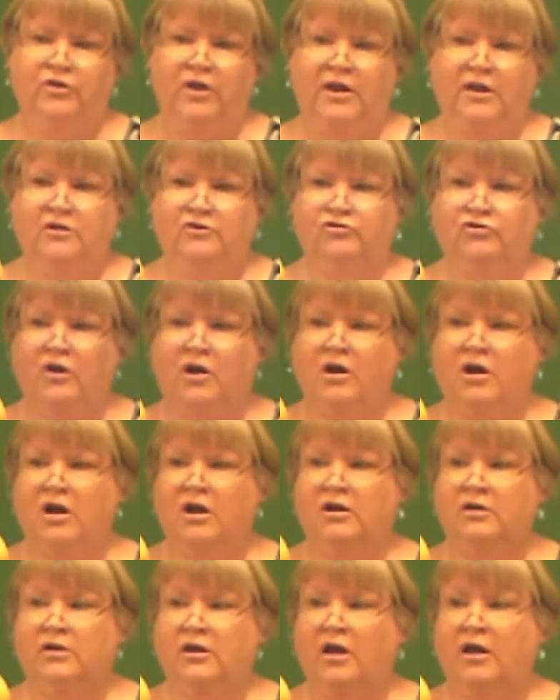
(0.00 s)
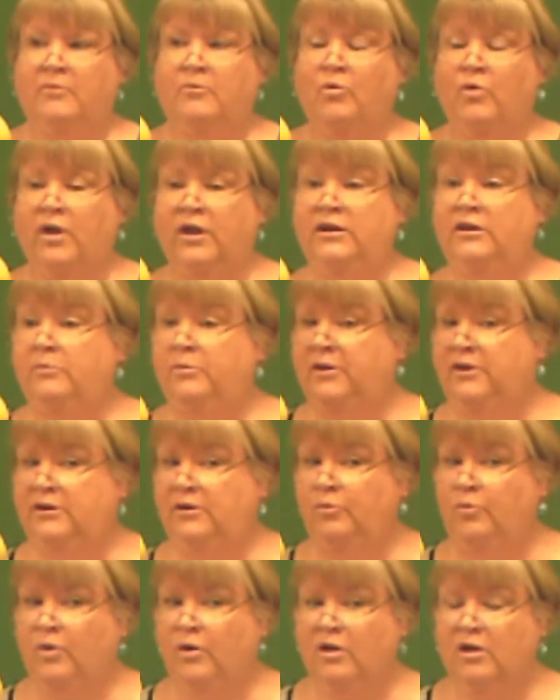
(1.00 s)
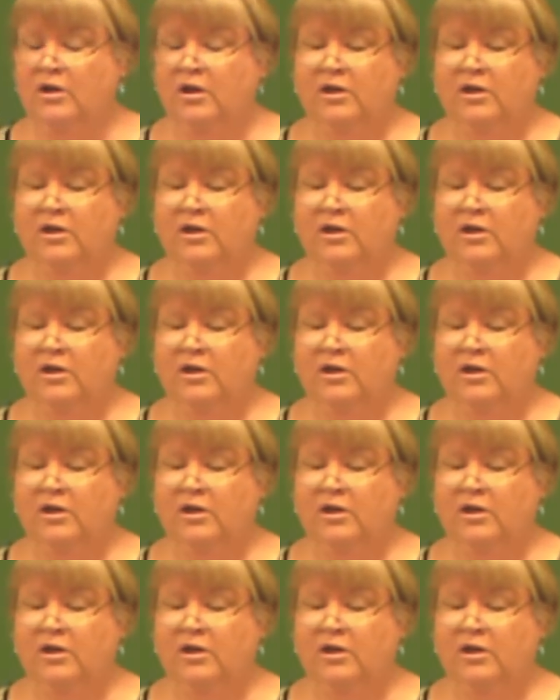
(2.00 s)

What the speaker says: graders are more independent work.